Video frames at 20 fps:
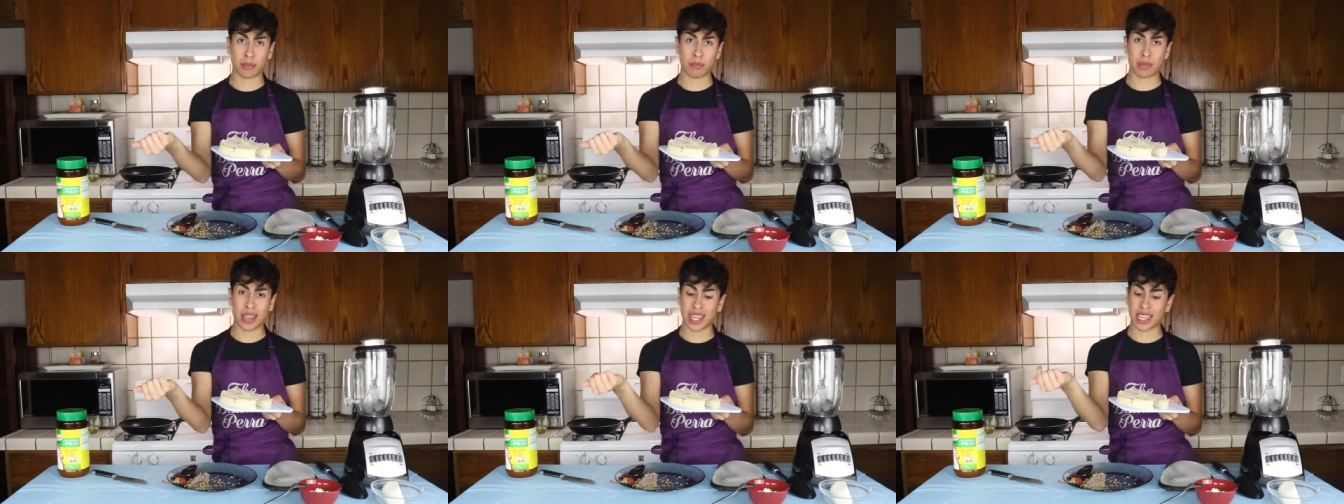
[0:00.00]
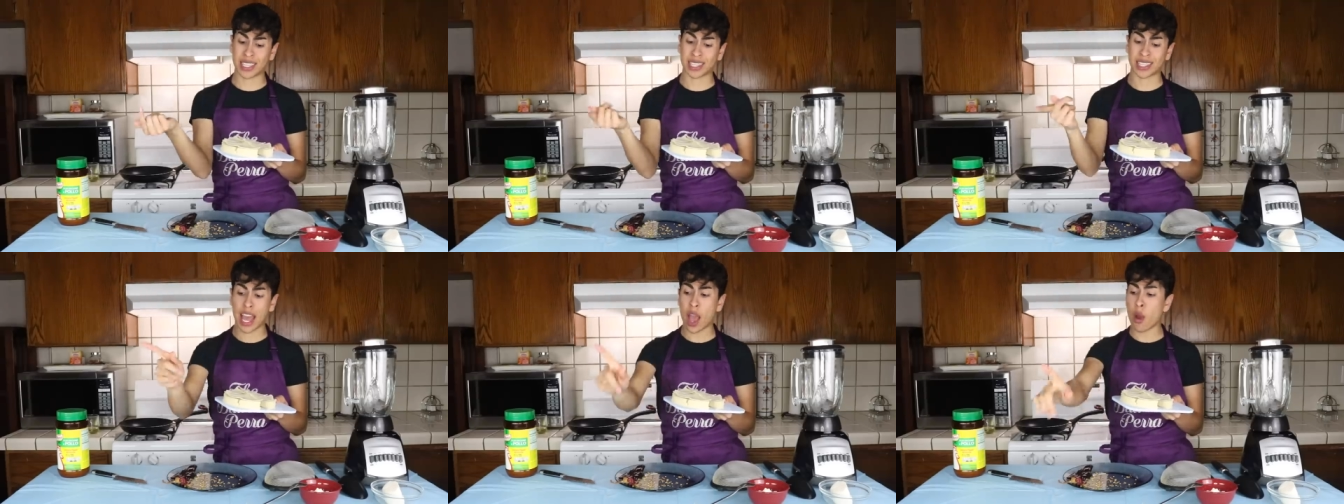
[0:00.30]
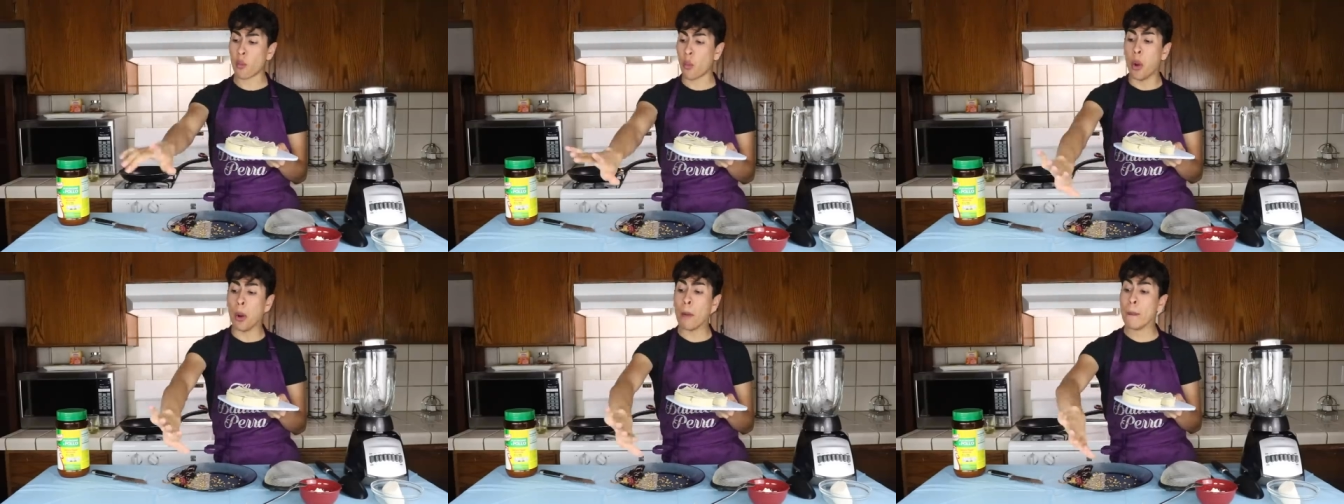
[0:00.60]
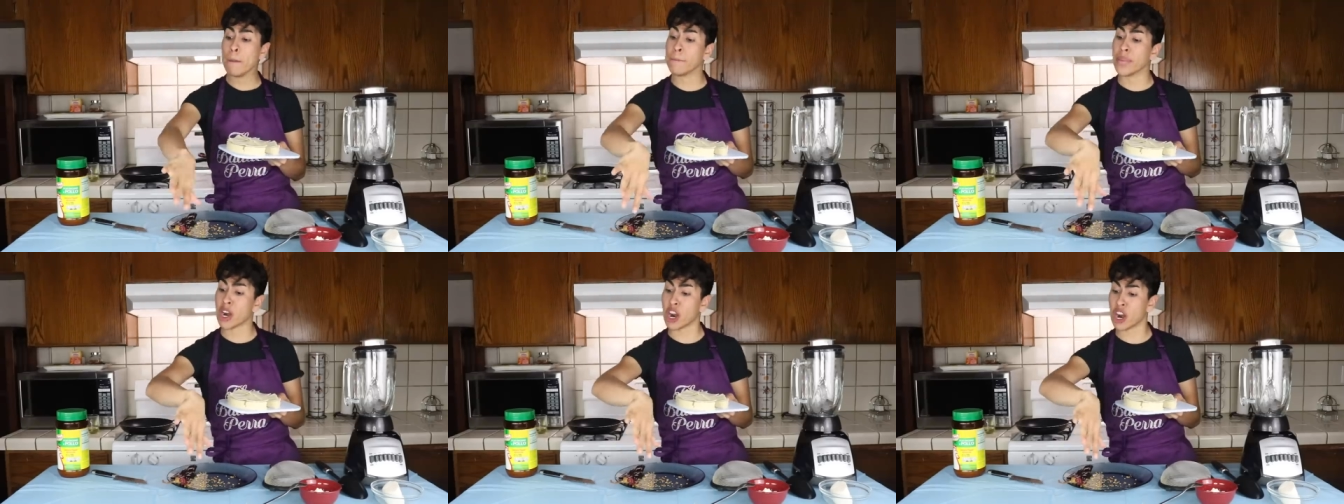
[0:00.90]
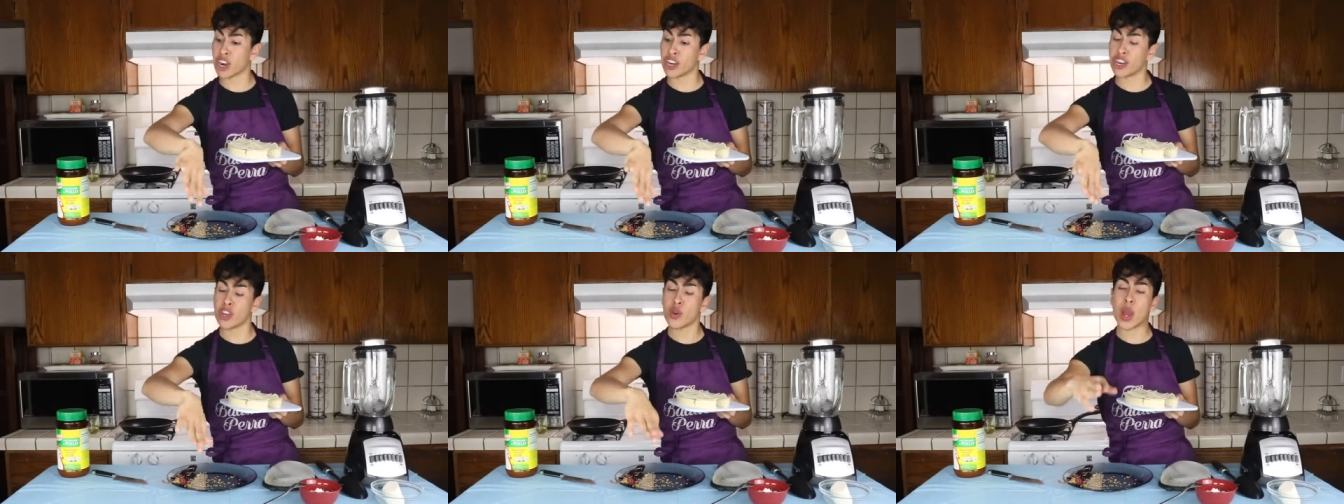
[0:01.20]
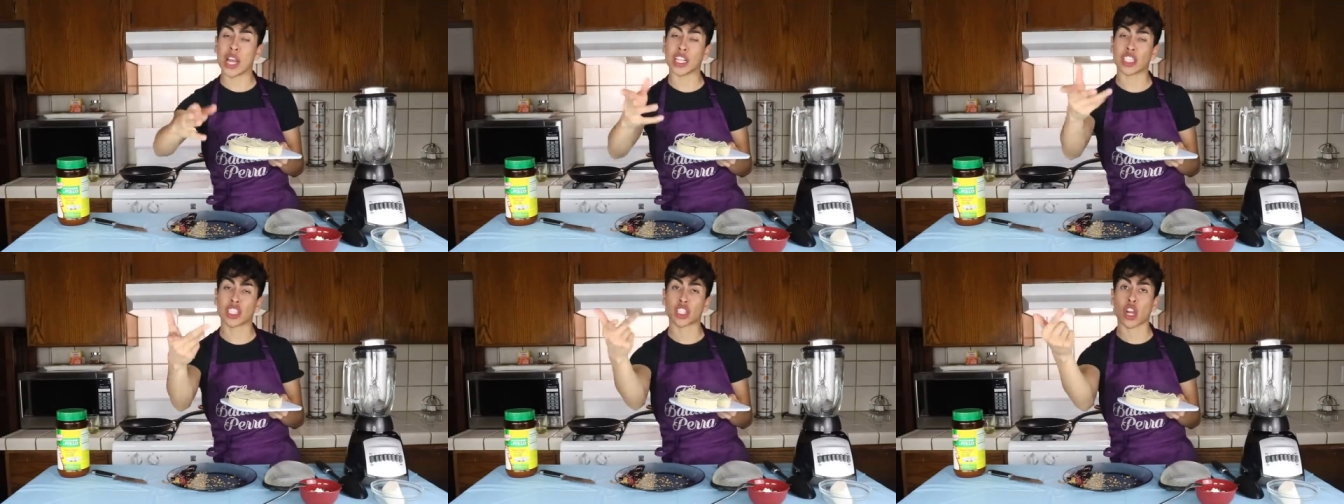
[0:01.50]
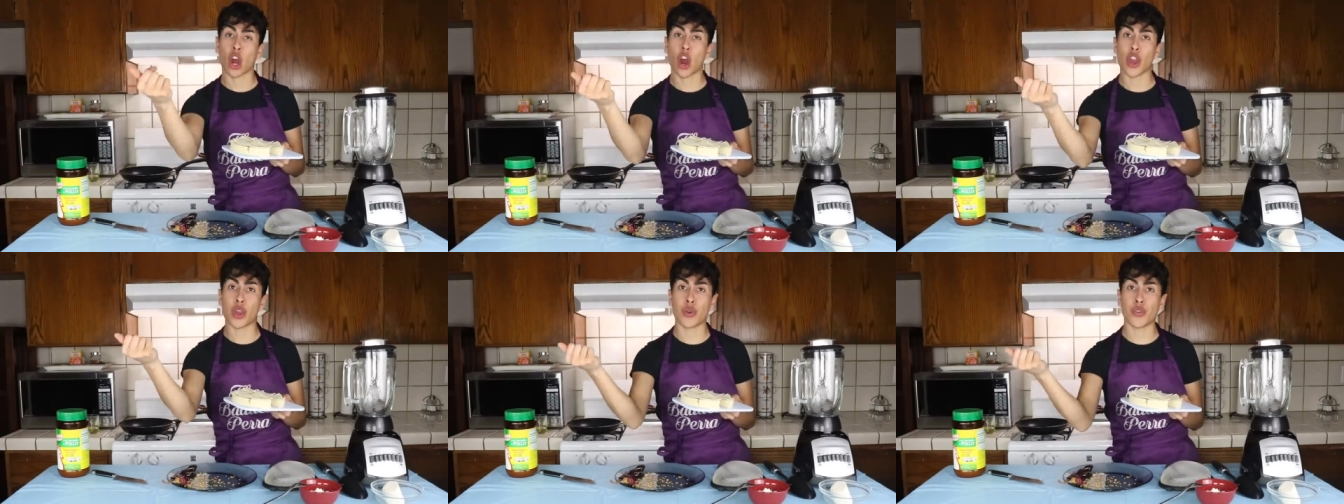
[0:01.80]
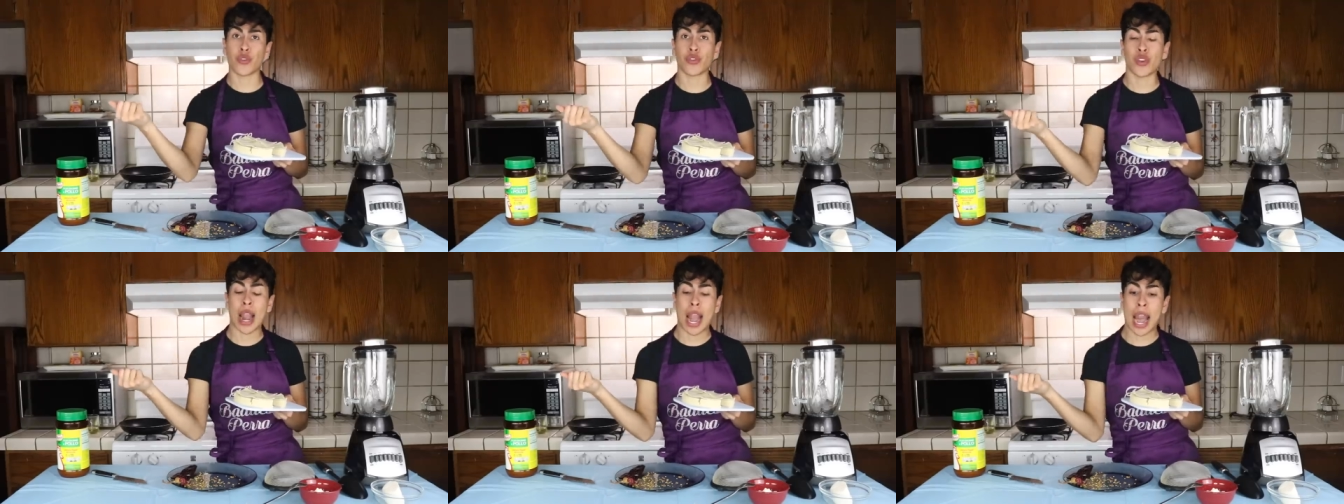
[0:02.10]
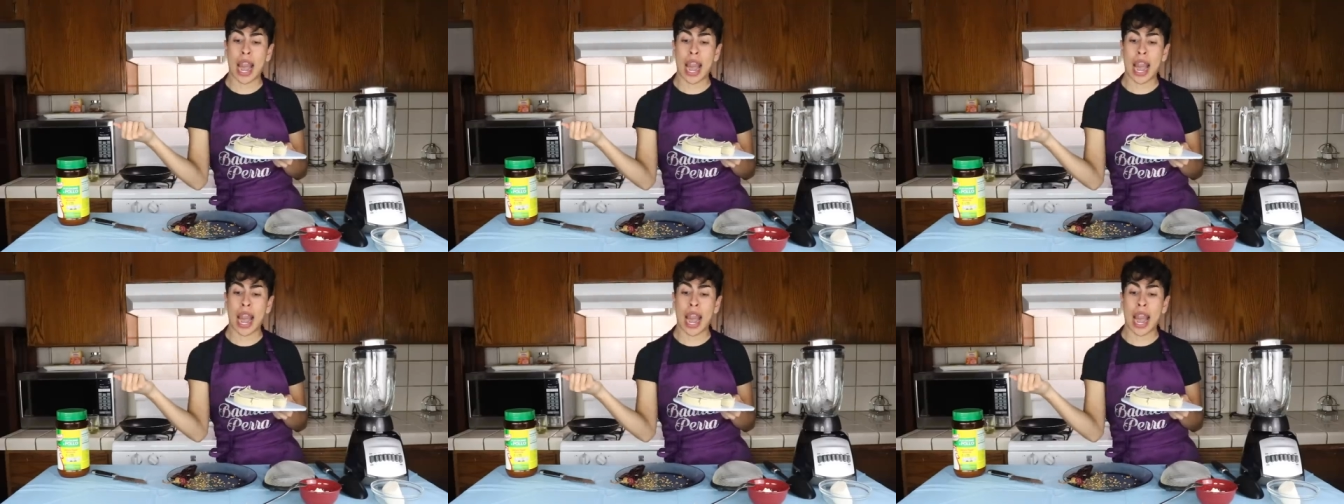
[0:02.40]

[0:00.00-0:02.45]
because that will burn you and scar you for